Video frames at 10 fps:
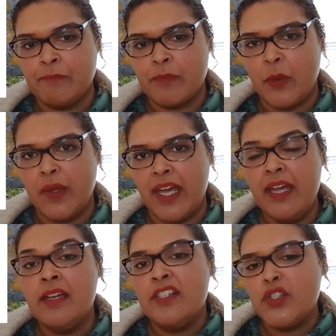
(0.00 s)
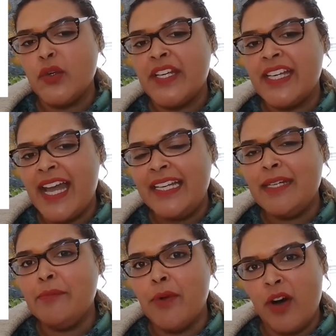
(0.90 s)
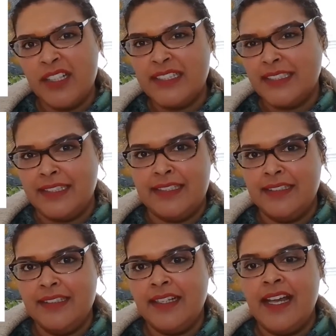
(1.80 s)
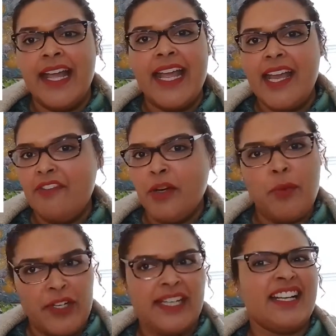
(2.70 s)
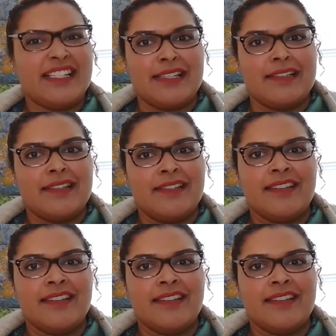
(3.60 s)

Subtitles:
Okay, so organic marketing, everybody does it.